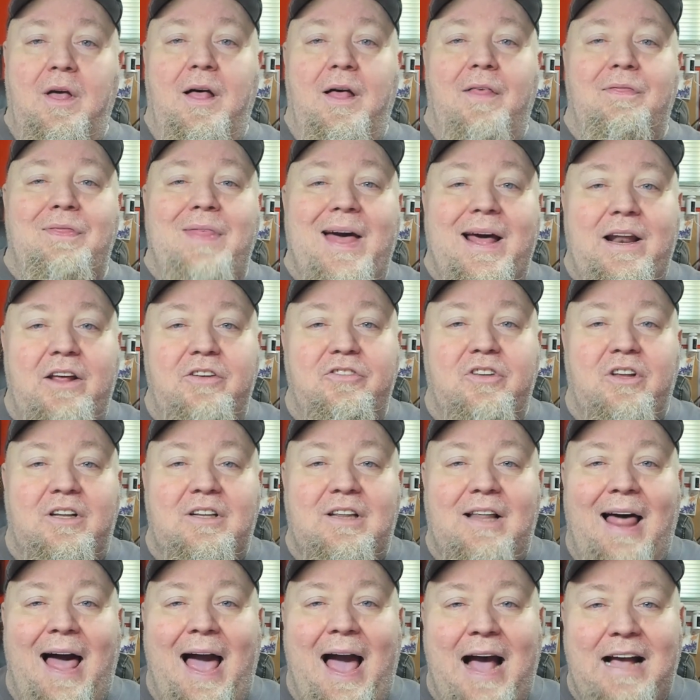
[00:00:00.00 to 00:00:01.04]
That is the
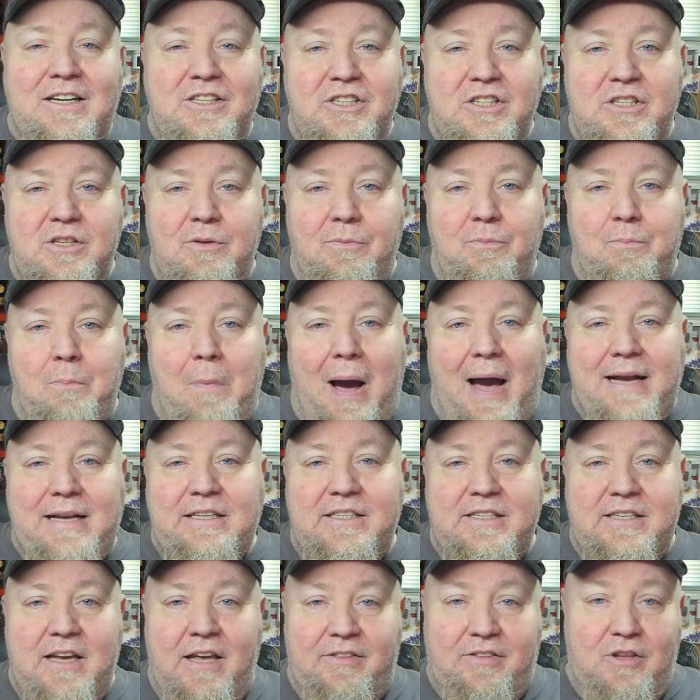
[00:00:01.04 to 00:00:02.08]
last
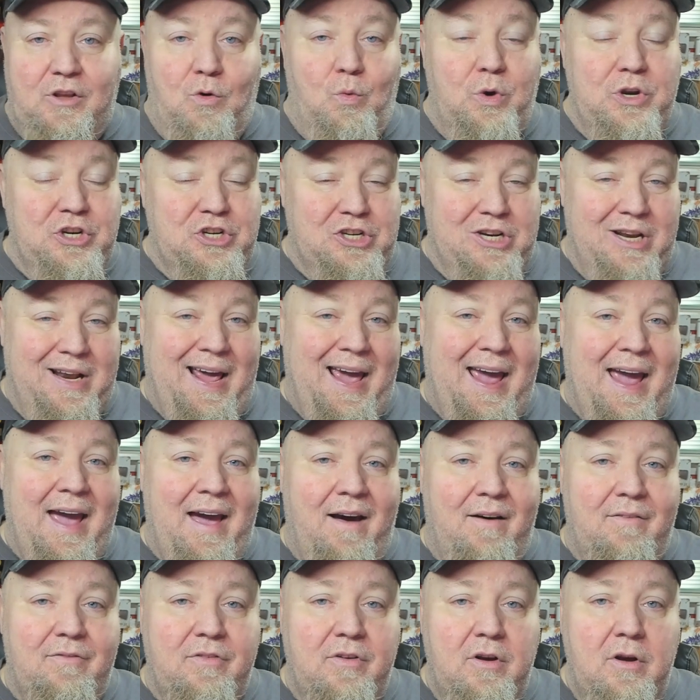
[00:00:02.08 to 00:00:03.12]
mindset that we should
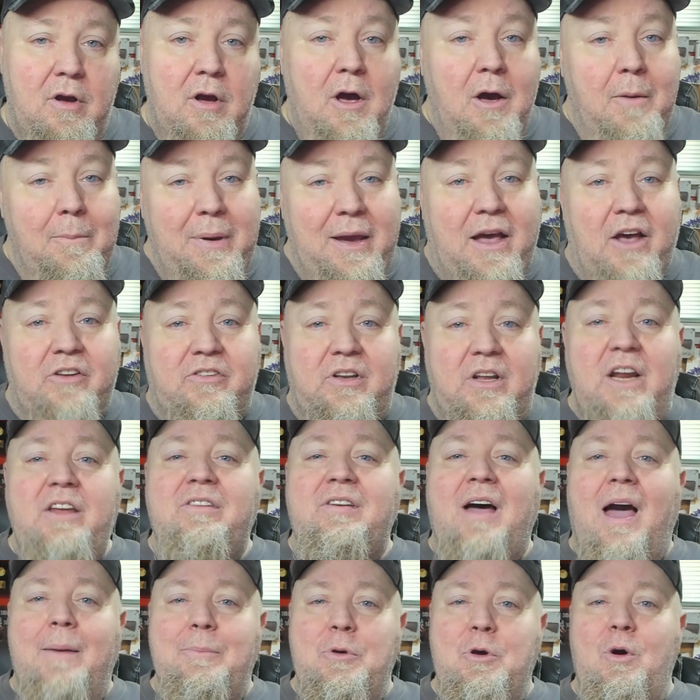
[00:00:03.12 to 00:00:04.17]
have. Because
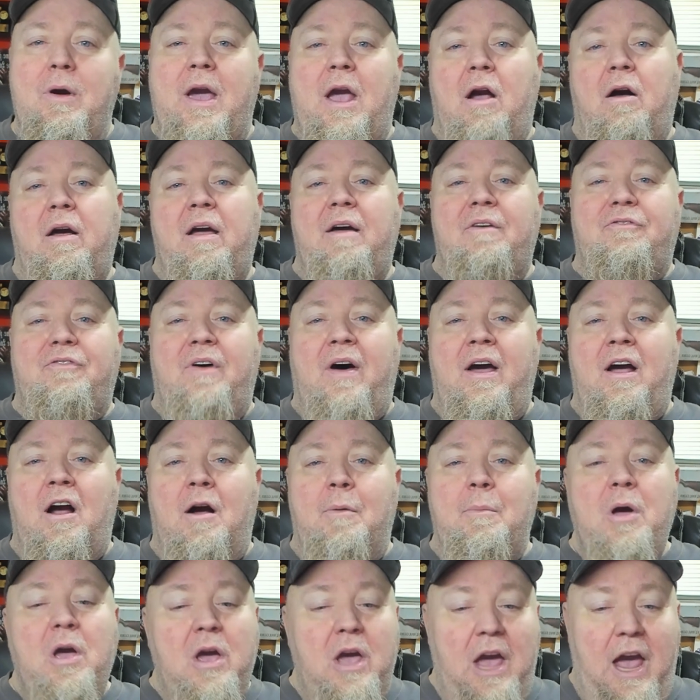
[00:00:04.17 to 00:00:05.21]
anytime you carry a
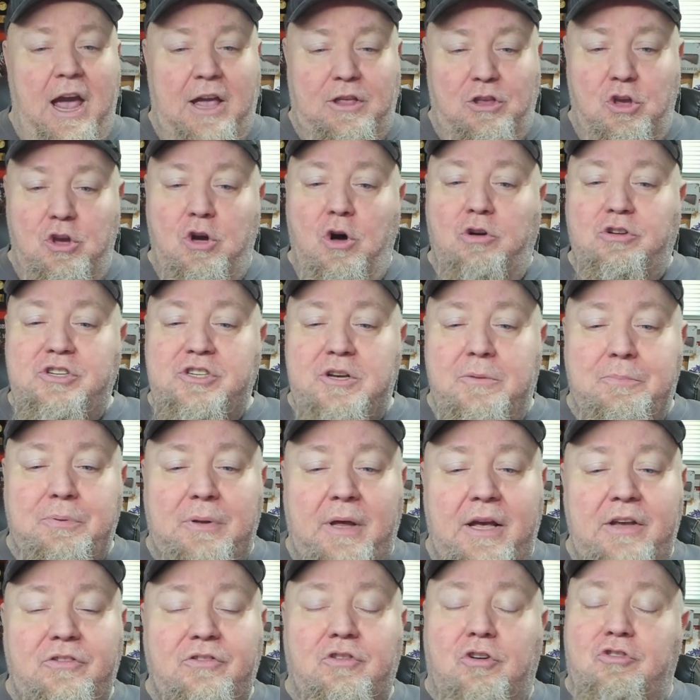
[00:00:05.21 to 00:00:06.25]
firearm and you go
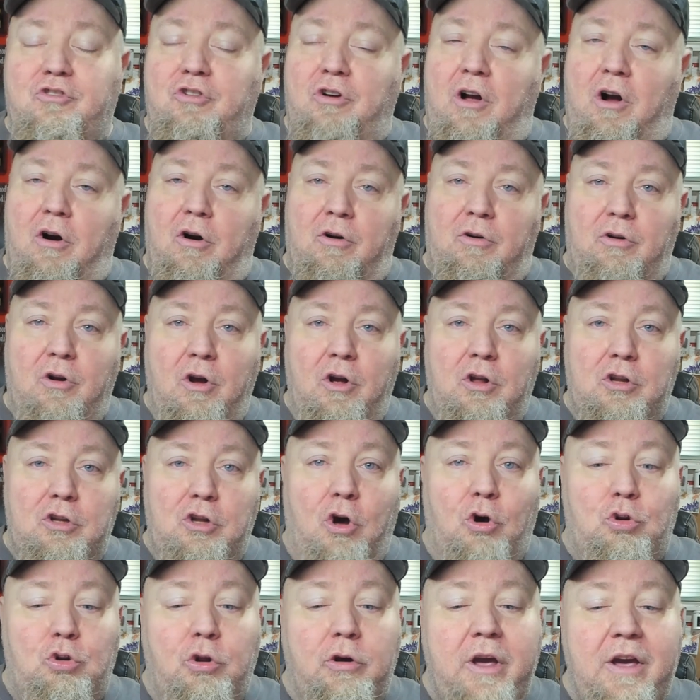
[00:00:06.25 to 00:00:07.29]
someplace or
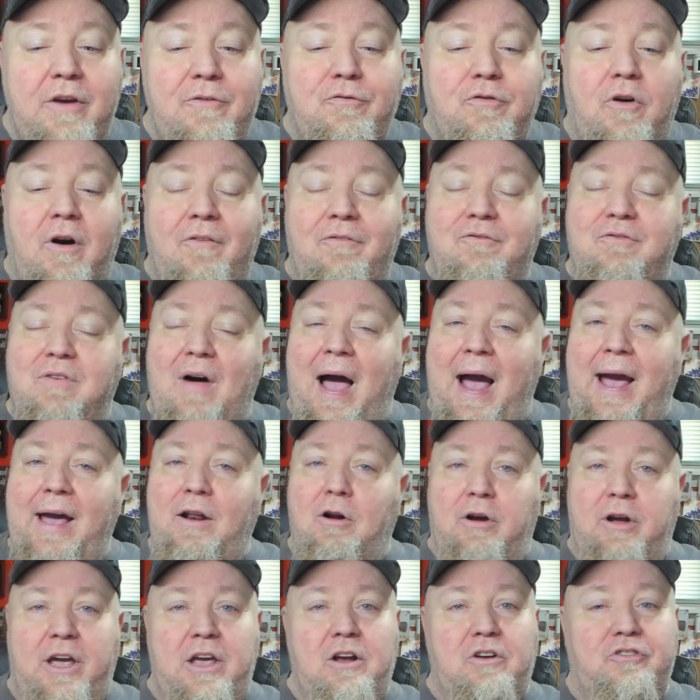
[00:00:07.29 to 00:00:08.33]
go looking for a fight
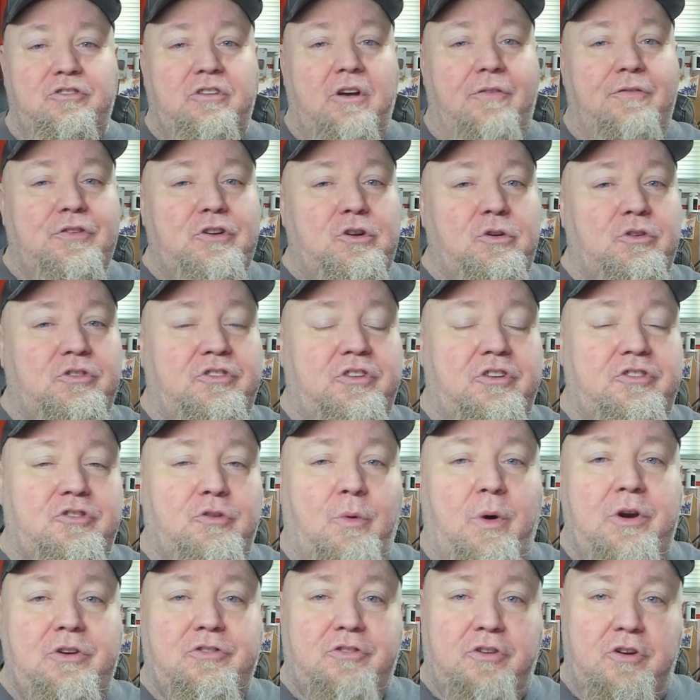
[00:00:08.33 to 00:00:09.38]
or get yourself into a
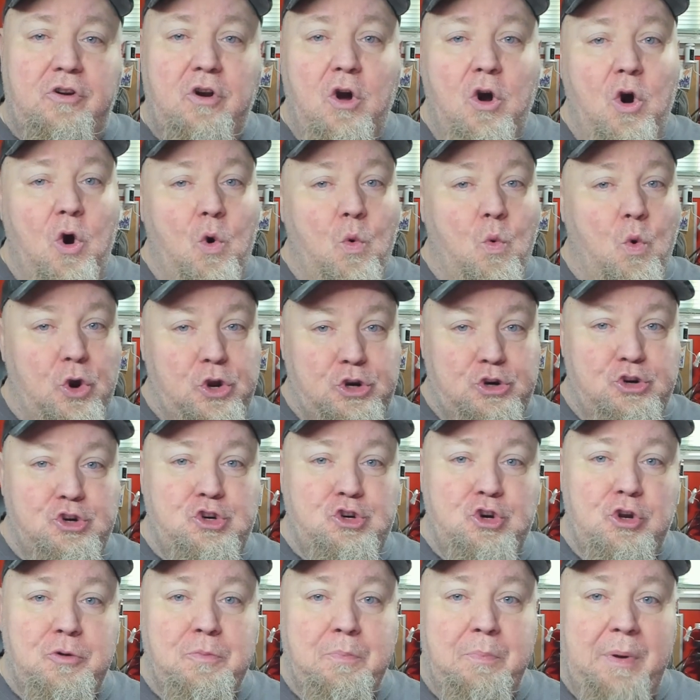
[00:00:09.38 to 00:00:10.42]
situation where you
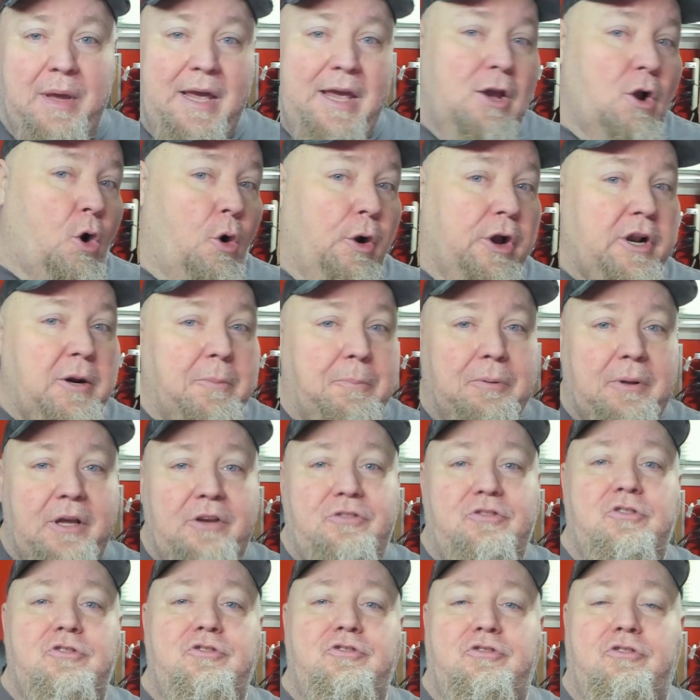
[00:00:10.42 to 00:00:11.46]
shouldn't be or in a
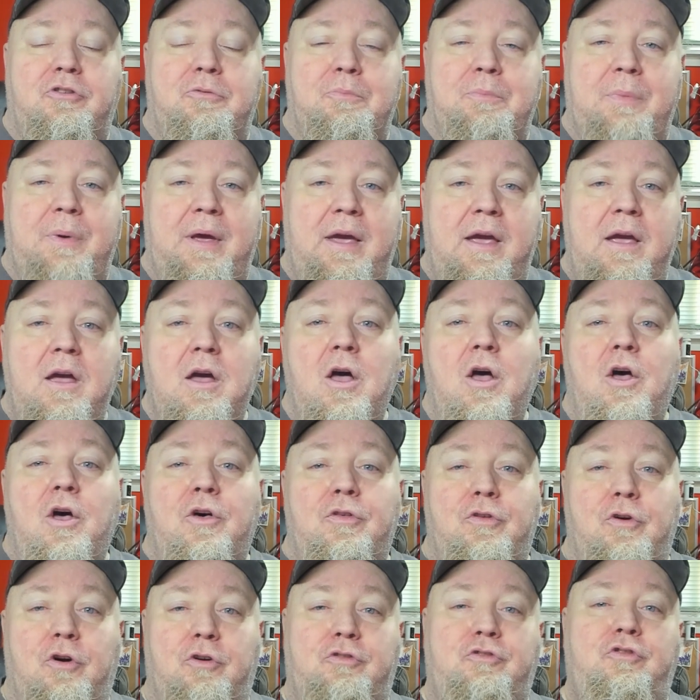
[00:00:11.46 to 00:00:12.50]
place you shouldn't be,
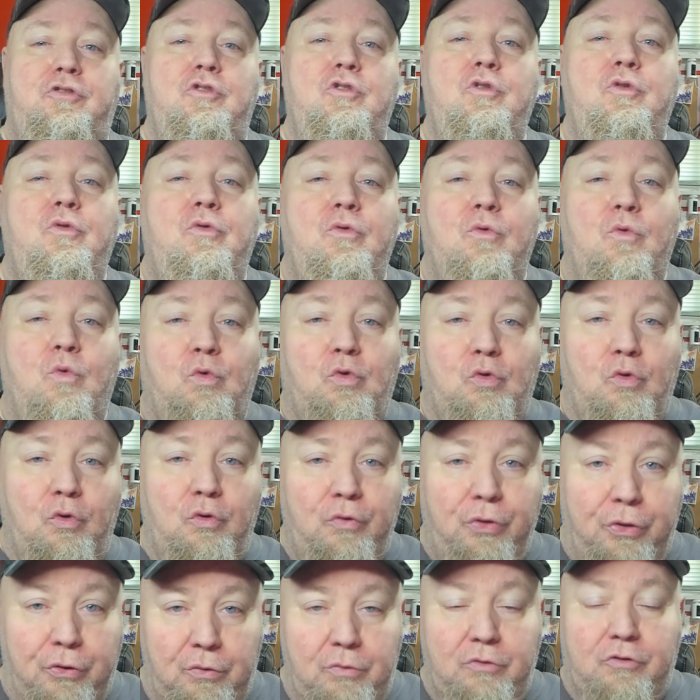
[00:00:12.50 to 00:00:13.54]
there are
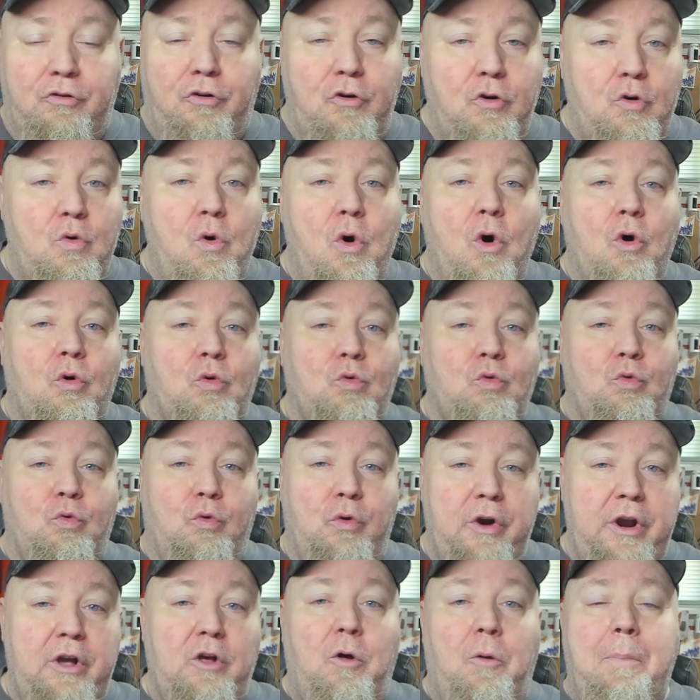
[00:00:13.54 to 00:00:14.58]
two
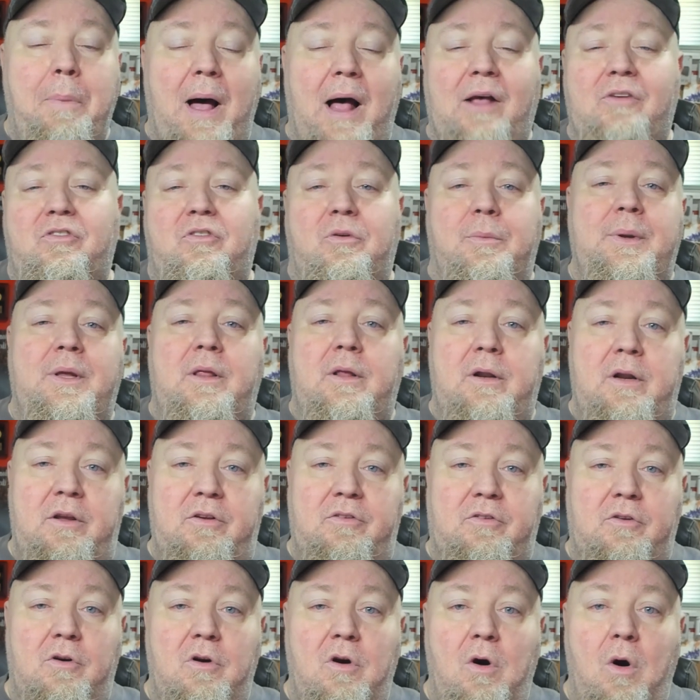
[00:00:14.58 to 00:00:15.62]
real
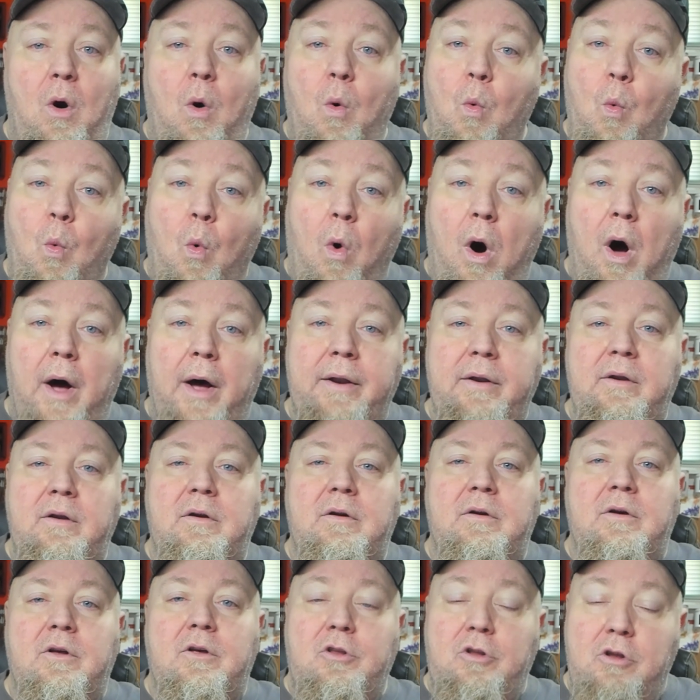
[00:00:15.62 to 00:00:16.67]
possibilities. One,
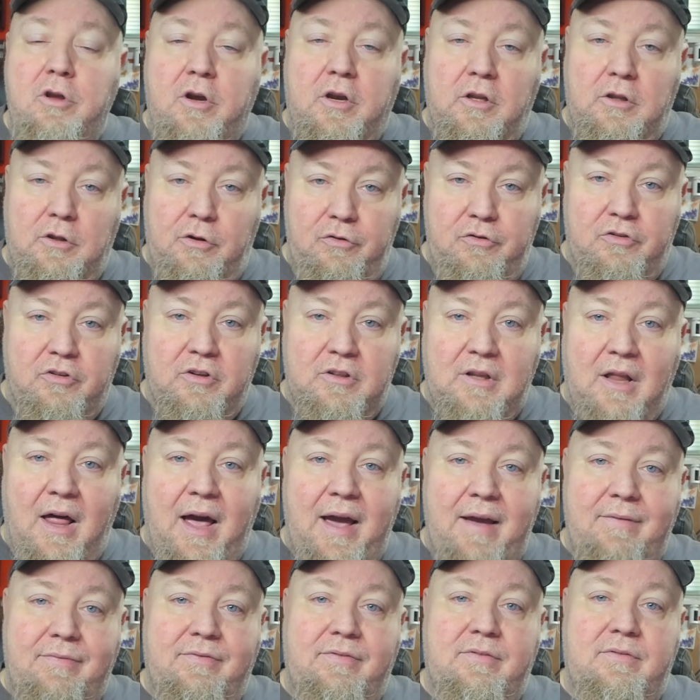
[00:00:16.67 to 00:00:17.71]
you could lose your
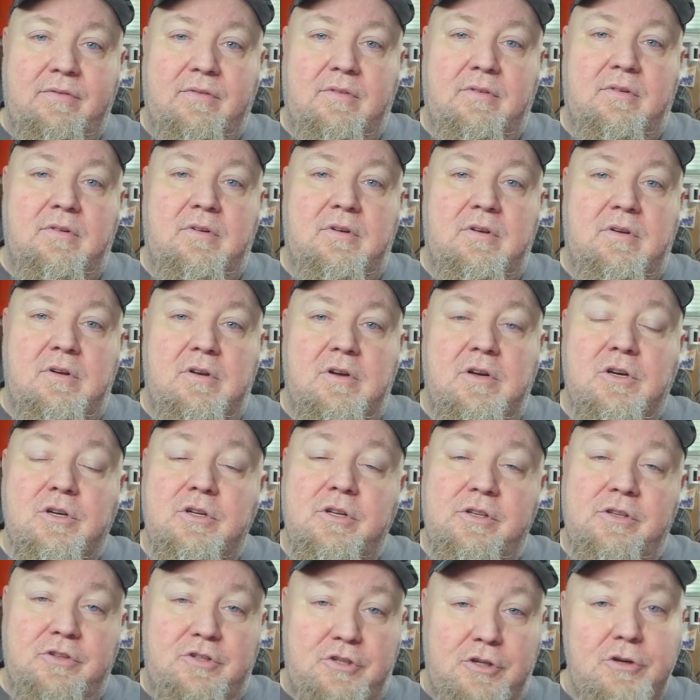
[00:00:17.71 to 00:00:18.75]
life.
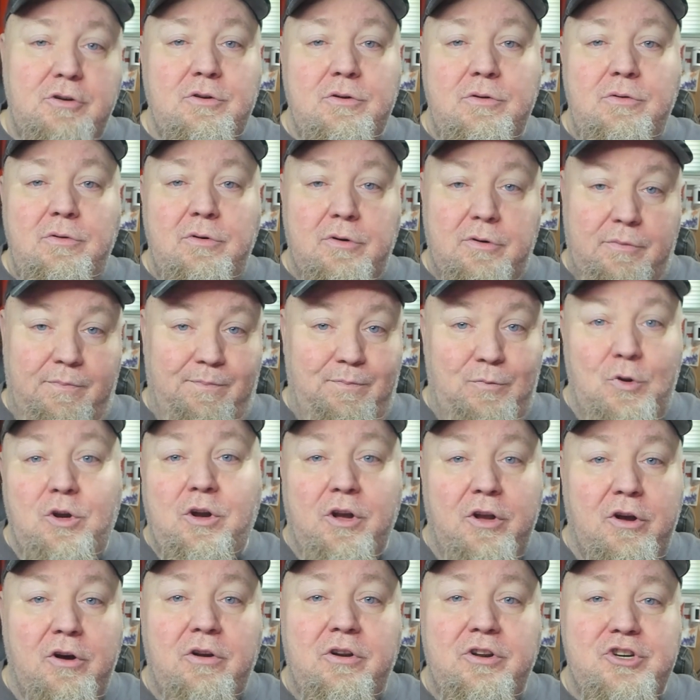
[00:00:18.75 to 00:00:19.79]
And 2, you
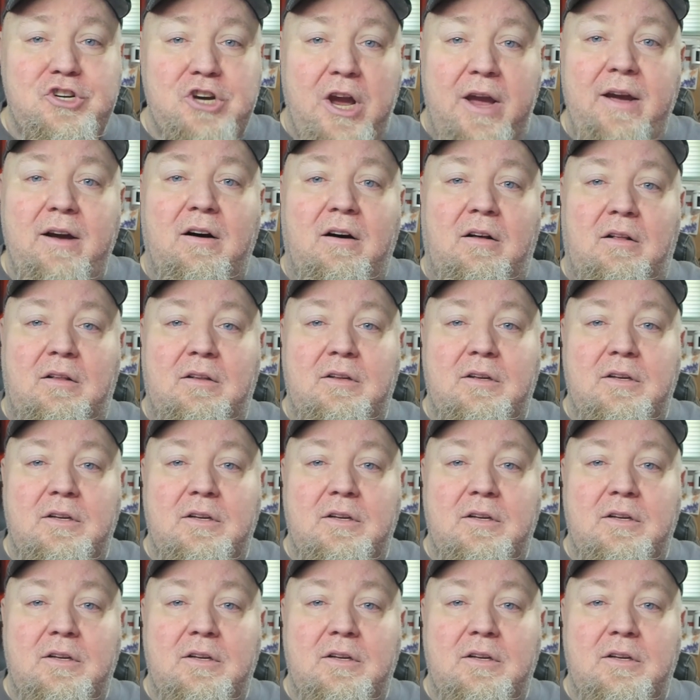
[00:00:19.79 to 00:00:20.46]
could go to jail.